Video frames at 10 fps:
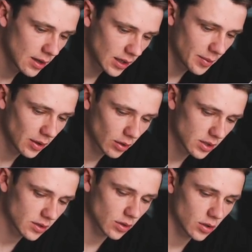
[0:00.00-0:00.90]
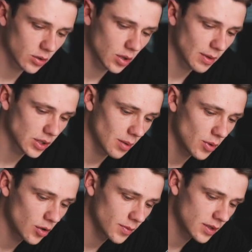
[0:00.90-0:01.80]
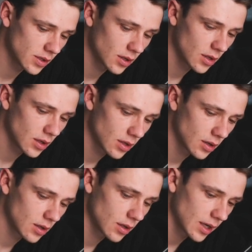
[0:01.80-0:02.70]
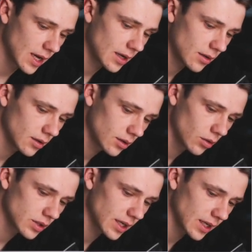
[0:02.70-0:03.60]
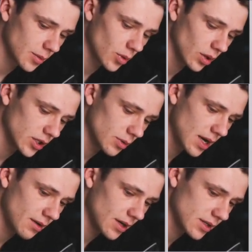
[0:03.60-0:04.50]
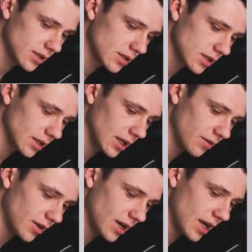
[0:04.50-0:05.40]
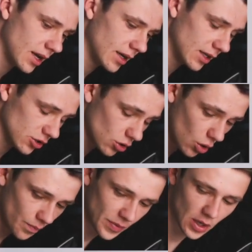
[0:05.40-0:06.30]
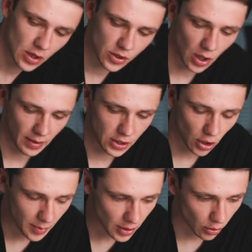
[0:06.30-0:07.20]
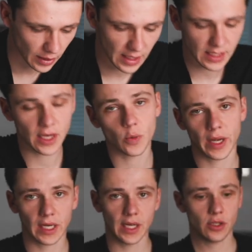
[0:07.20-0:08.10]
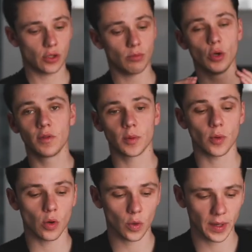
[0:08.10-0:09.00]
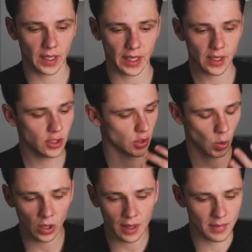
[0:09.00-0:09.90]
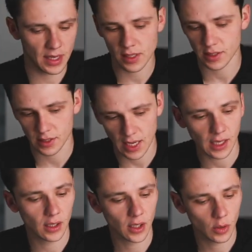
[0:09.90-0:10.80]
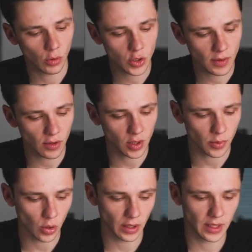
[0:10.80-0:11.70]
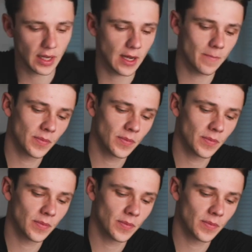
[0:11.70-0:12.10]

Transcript: Then we can look to talk about our movement, again, look to get the ball into areas to deliver in there and then score. So it's got to be done, like I say, quickly. So moving the ball quickly. So all that means is that once we've got the ball in here,